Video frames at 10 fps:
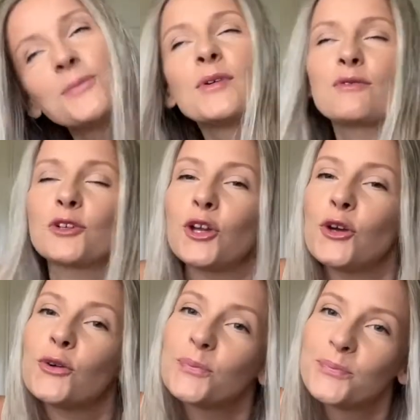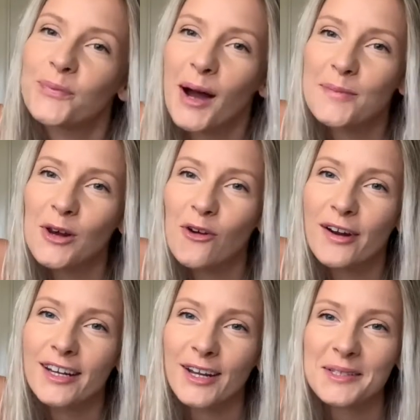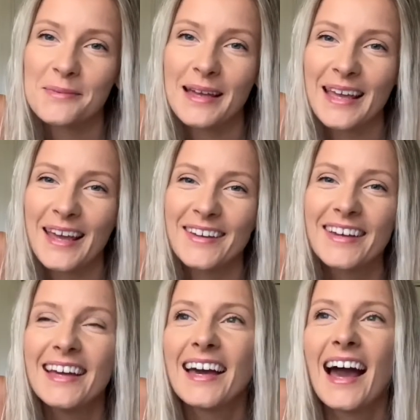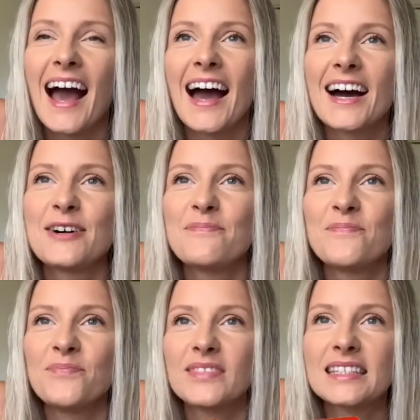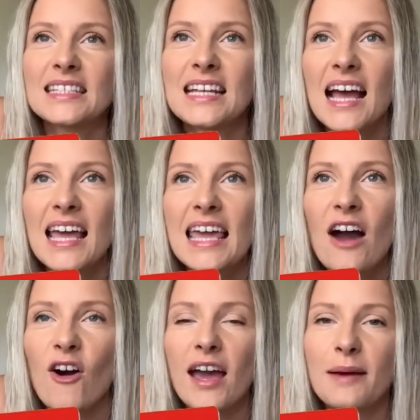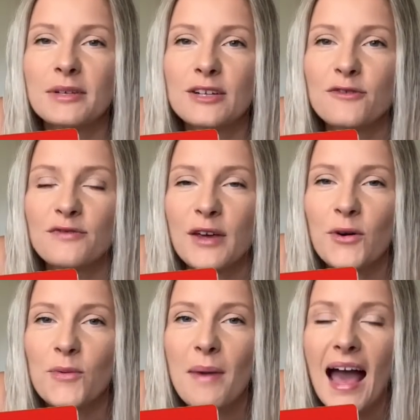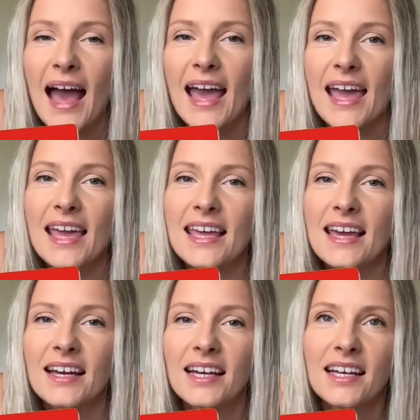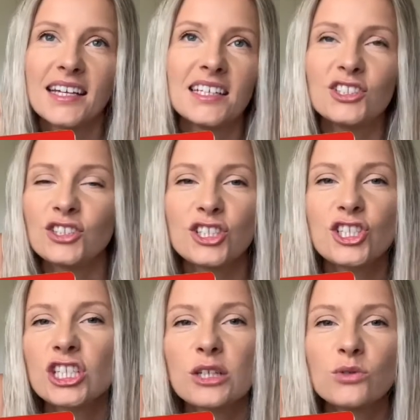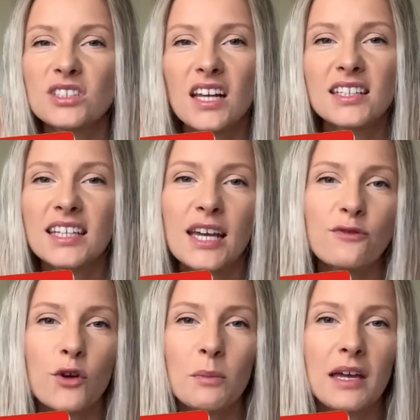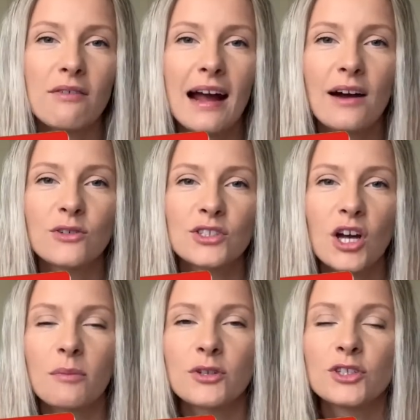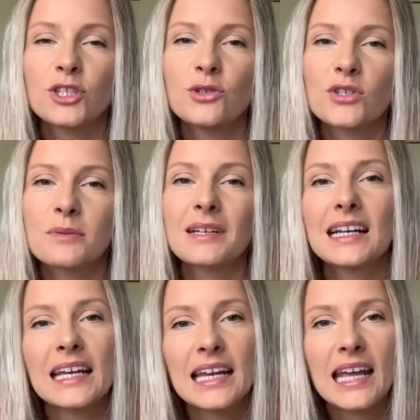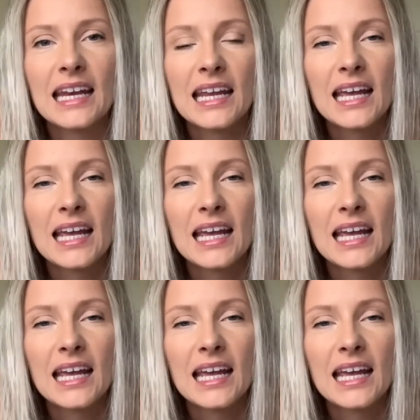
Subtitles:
If you're new, I'm Lauren, nice to meet you. Today I am gonna film just a chilled Sunday, follow me around. I'm gonna do some cleaning.